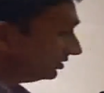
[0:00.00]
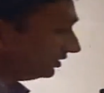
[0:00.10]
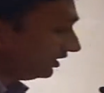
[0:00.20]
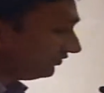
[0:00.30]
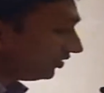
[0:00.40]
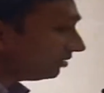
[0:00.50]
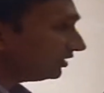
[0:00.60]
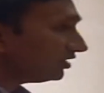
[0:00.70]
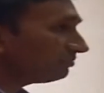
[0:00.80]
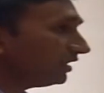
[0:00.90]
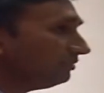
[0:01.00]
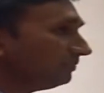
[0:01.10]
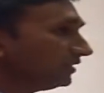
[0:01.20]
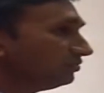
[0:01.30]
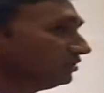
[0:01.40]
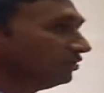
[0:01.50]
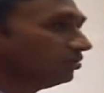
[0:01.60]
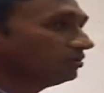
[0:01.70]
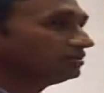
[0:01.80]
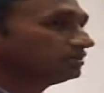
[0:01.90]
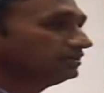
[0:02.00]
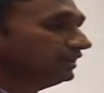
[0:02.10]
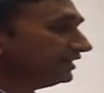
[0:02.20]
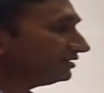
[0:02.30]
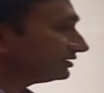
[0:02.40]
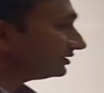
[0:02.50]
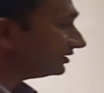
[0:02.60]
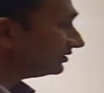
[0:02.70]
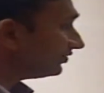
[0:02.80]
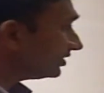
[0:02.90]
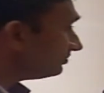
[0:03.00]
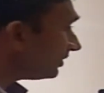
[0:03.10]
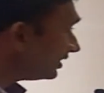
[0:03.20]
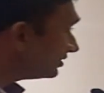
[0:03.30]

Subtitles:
inform, and not many people would know, that Father Michael